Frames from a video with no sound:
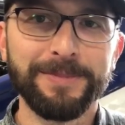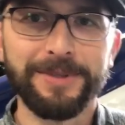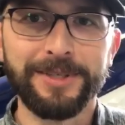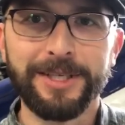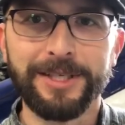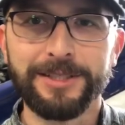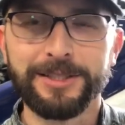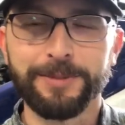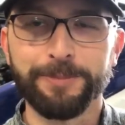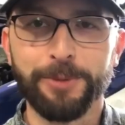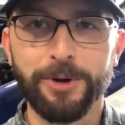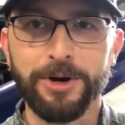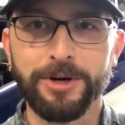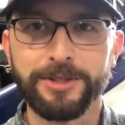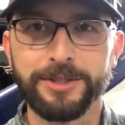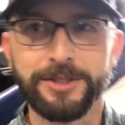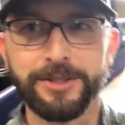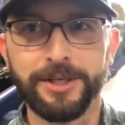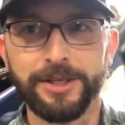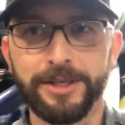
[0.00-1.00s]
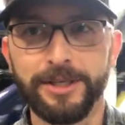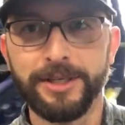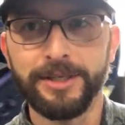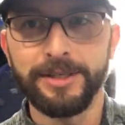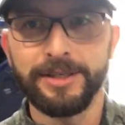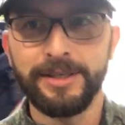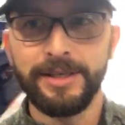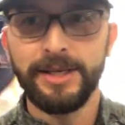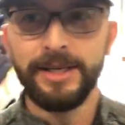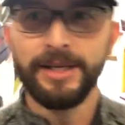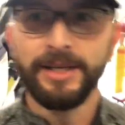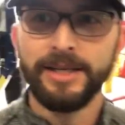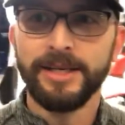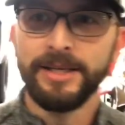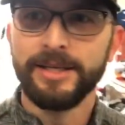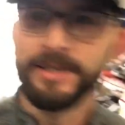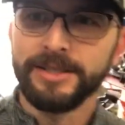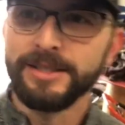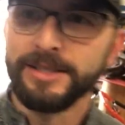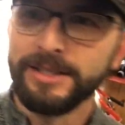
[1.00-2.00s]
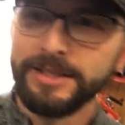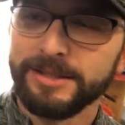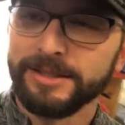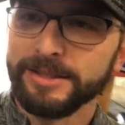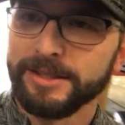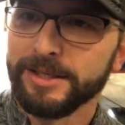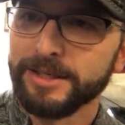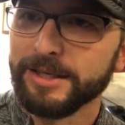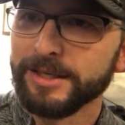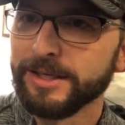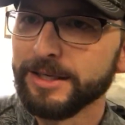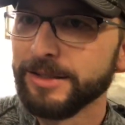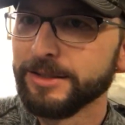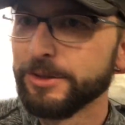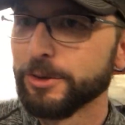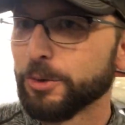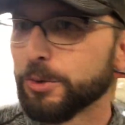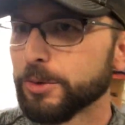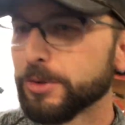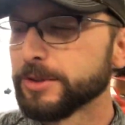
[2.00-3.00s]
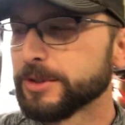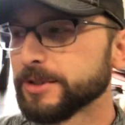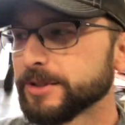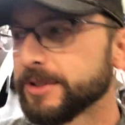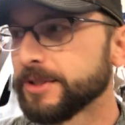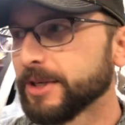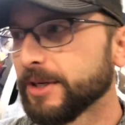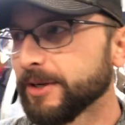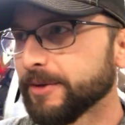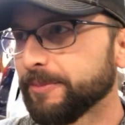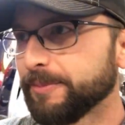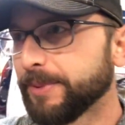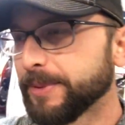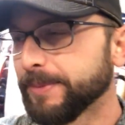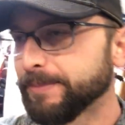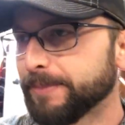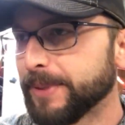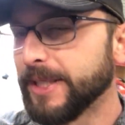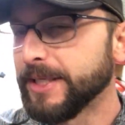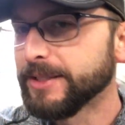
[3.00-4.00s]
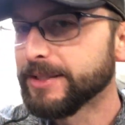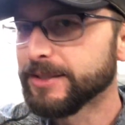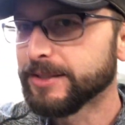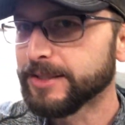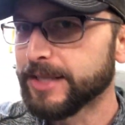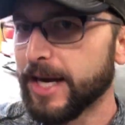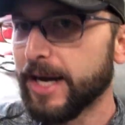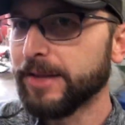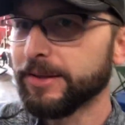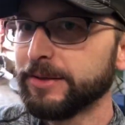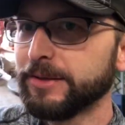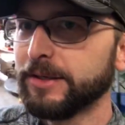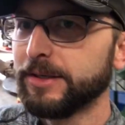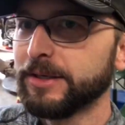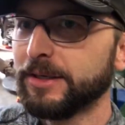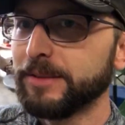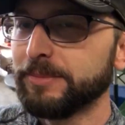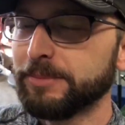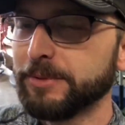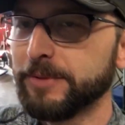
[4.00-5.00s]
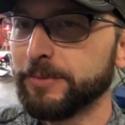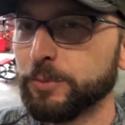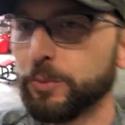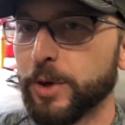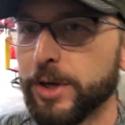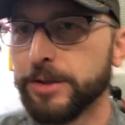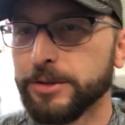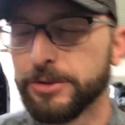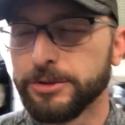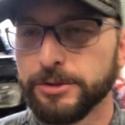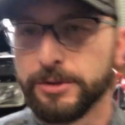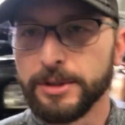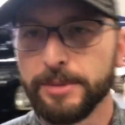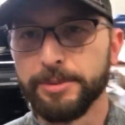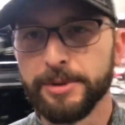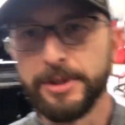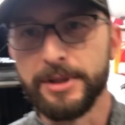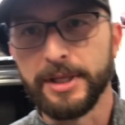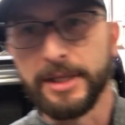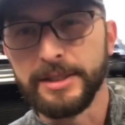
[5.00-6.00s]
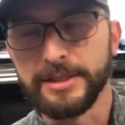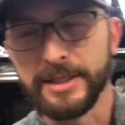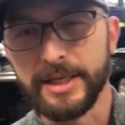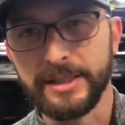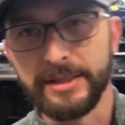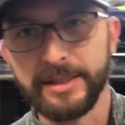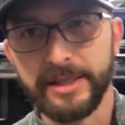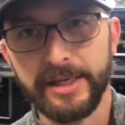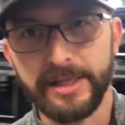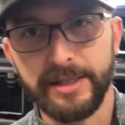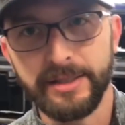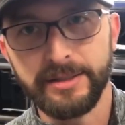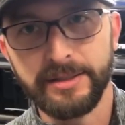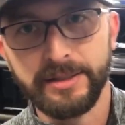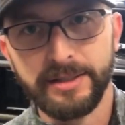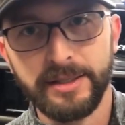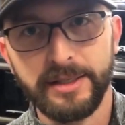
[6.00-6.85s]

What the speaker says: Getting some parts done, getting doors and stuff, pieces gathered up, weather stripping, things like that.